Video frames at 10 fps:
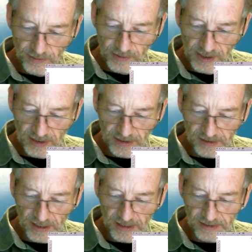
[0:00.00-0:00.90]
the
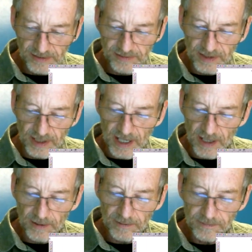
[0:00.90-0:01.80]
incisive
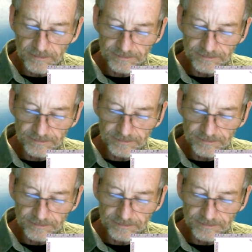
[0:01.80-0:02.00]
canal.